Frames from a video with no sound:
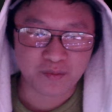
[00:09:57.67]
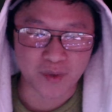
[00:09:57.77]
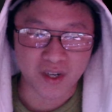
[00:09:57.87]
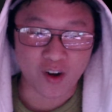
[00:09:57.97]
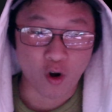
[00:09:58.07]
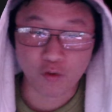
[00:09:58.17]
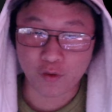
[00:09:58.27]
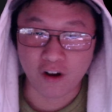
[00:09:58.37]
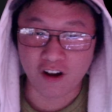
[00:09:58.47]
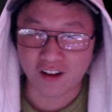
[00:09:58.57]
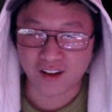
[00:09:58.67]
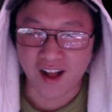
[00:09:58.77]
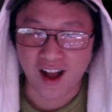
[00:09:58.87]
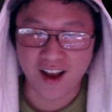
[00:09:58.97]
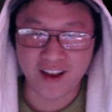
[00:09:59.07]
But overall,
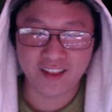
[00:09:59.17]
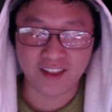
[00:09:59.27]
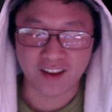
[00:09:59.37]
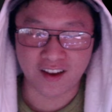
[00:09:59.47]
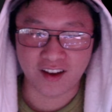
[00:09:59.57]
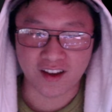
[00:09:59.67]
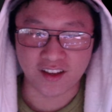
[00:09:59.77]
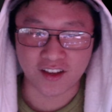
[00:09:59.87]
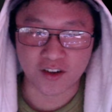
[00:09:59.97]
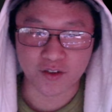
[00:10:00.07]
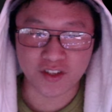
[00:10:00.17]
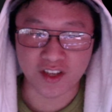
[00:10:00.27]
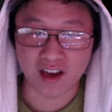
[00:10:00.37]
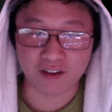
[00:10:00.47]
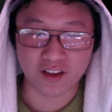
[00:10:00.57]
I think,
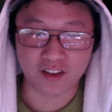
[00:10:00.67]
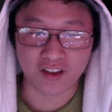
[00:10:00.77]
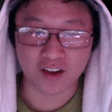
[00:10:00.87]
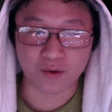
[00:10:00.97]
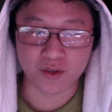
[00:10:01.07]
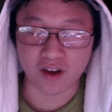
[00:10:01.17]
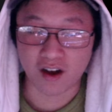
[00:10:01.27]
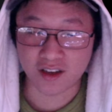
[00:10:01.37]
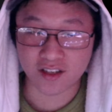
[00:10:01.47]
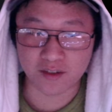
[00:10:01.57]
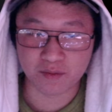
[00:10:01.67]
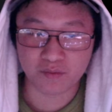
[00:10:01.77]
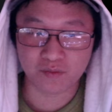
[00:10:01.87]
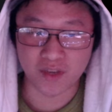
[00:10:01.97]
seeing everything here was awesome and